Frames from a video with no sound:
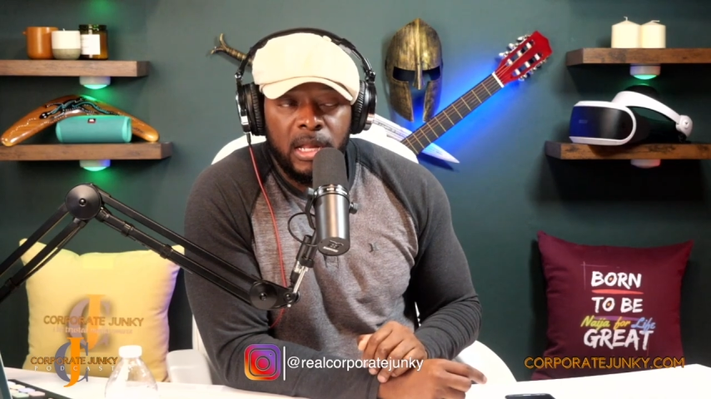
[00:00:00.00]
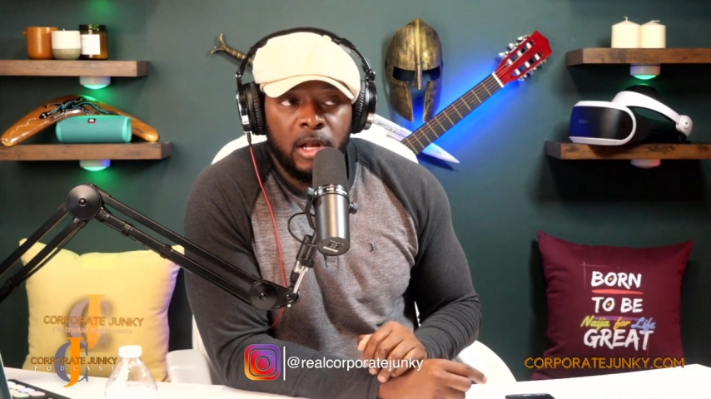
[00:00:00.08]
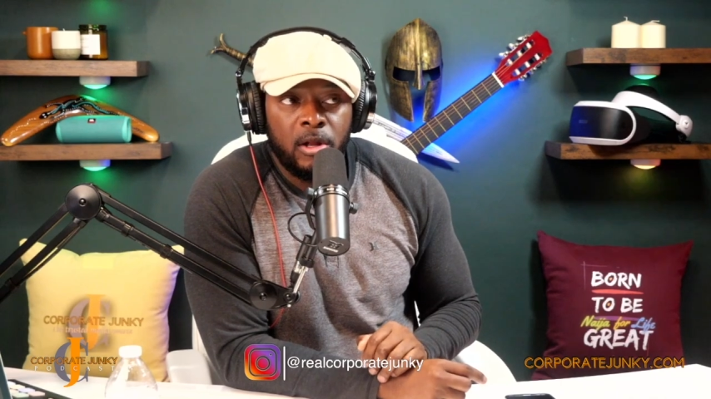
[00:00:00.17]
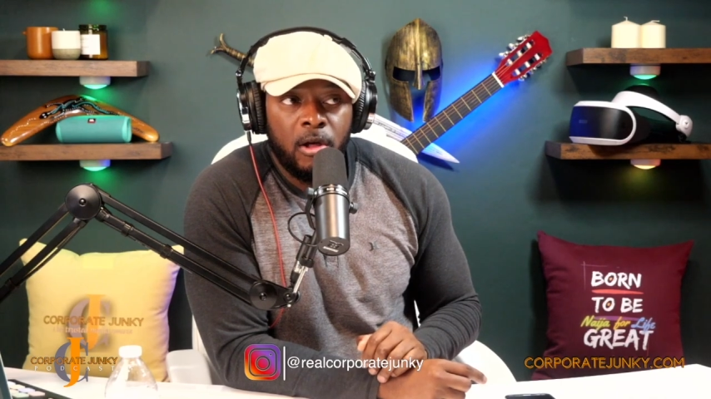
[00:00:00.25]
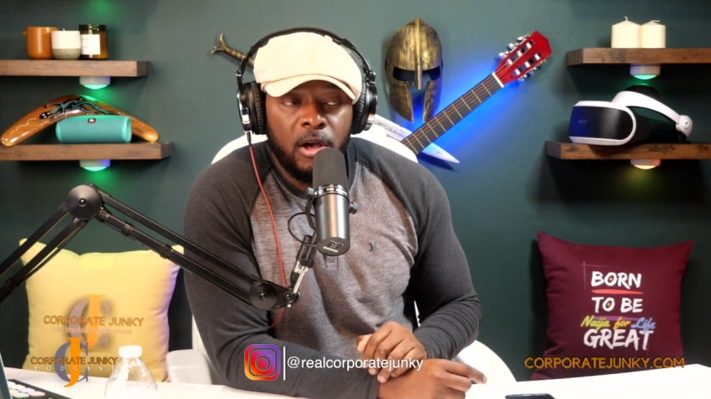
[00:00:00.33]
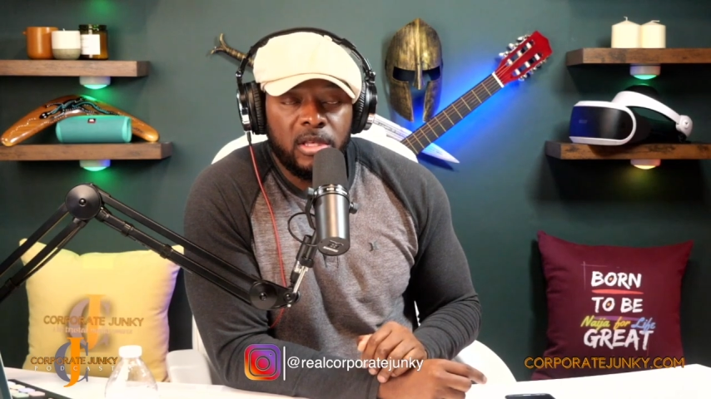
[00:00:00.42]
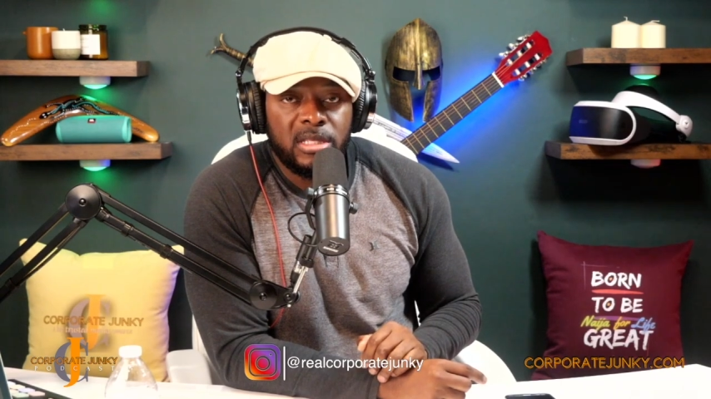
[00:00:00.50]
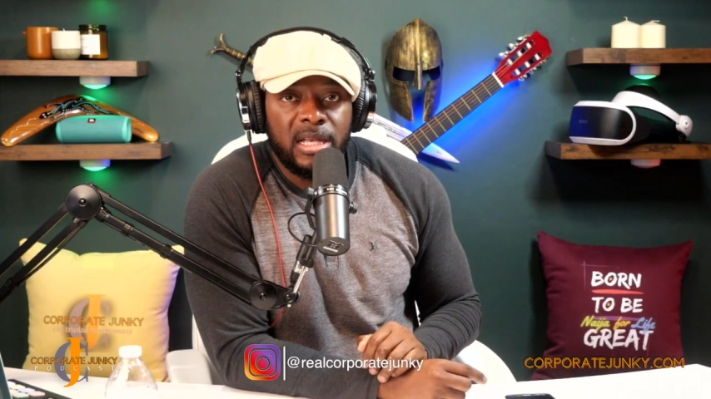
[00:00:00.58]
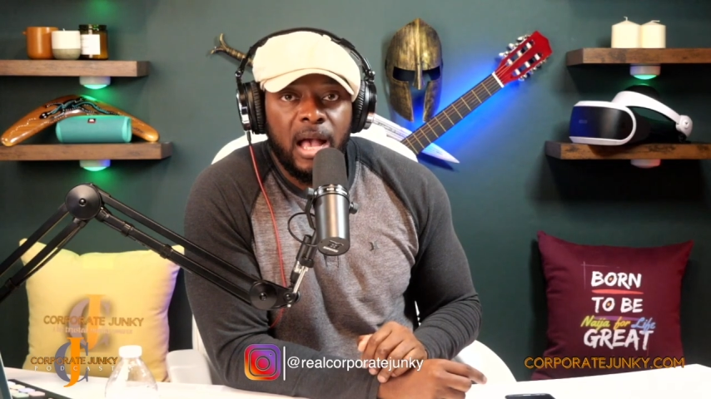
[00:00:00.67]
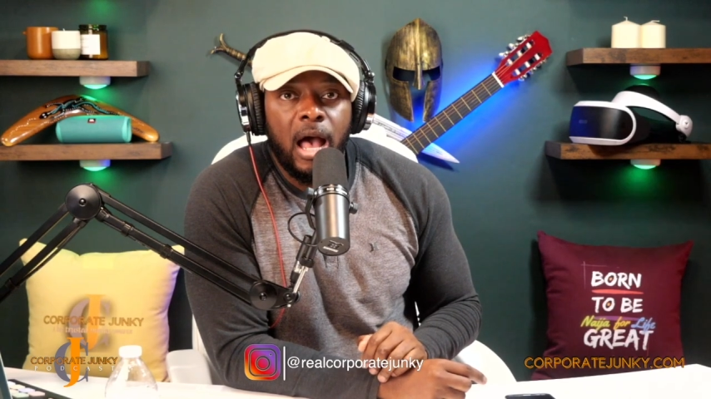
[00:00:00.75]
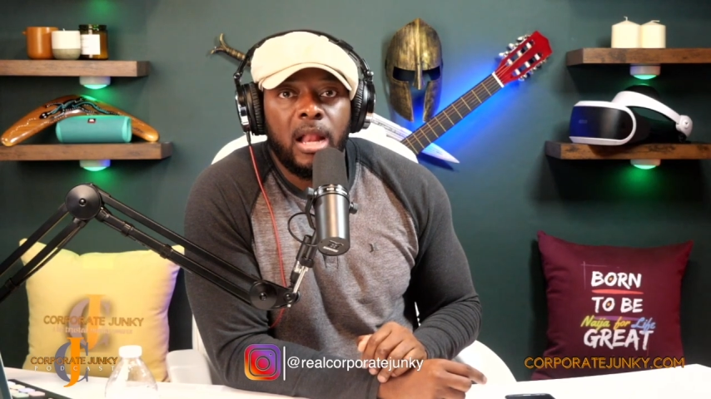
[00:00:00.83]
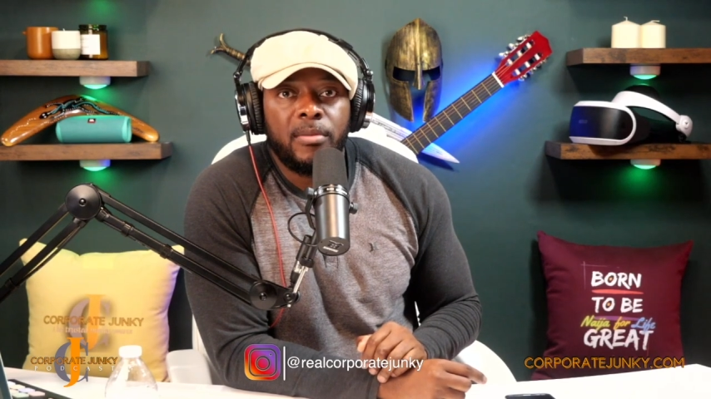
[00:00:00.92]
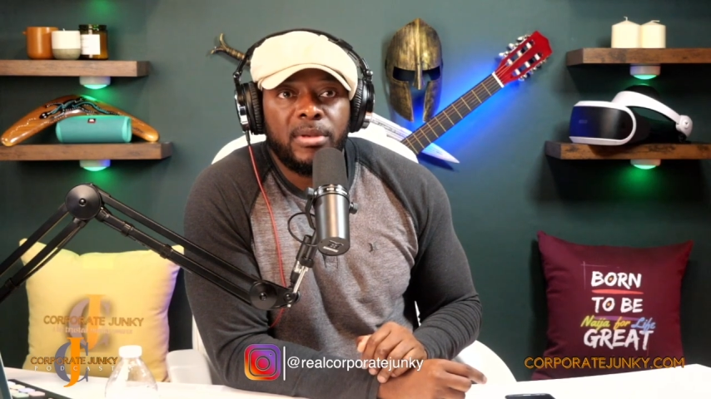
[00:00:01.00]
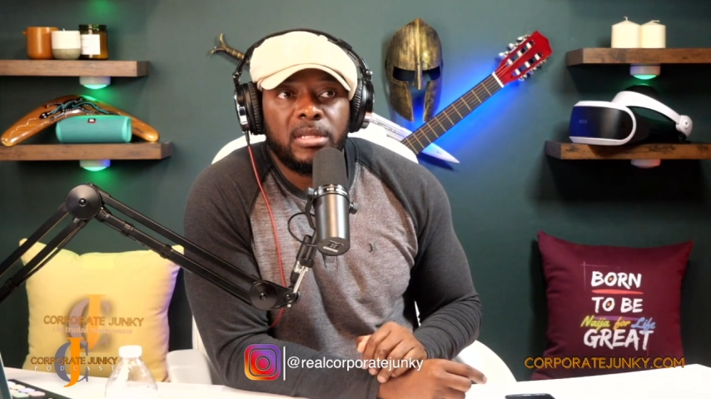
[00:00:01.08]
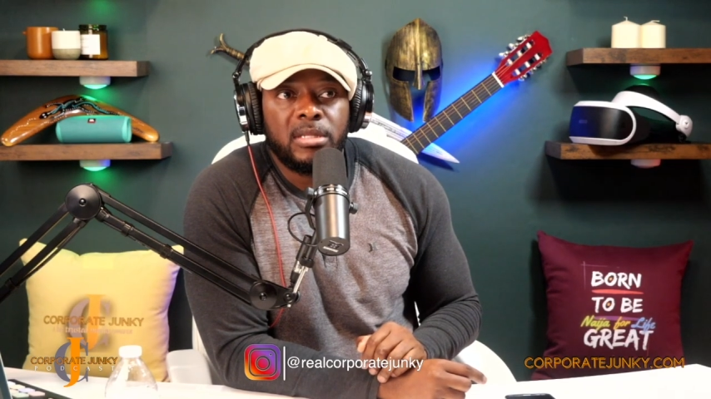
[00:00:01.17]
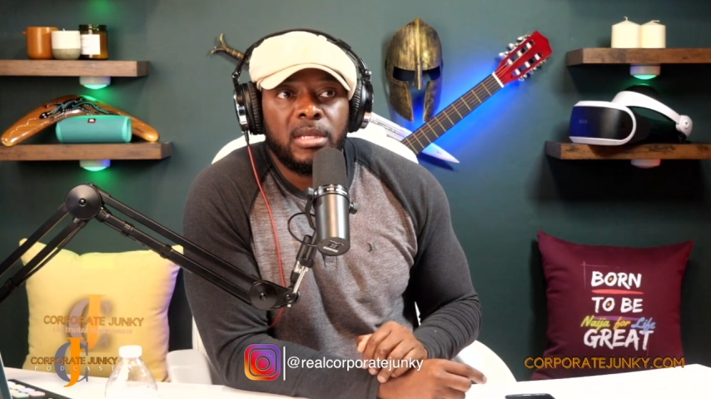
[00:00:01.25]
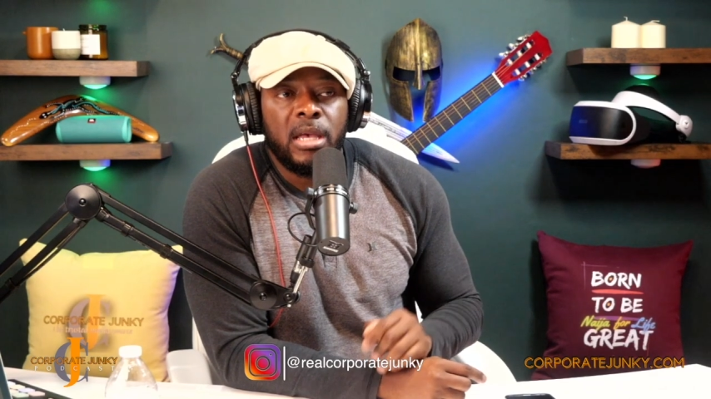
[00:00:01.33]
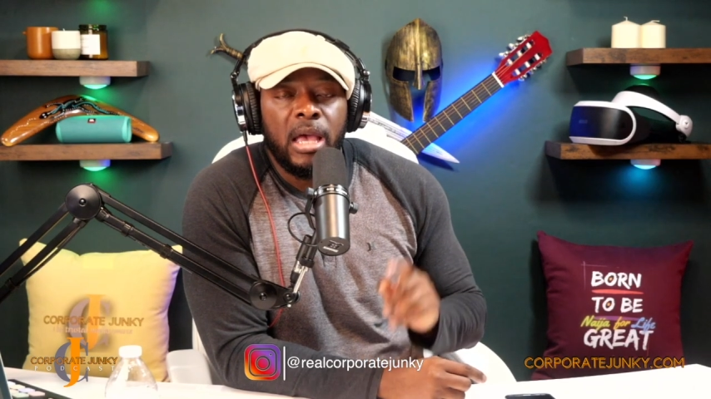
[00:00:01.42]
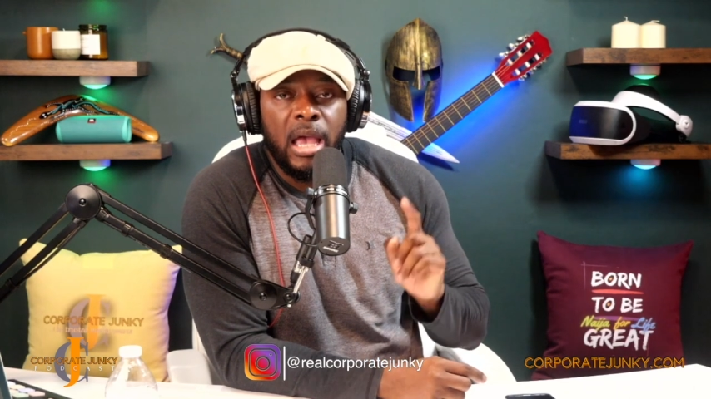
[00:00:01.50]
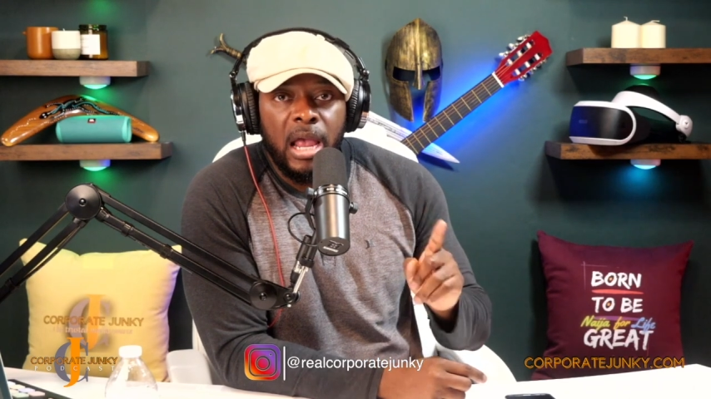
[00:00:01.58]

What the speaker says: in the largest economies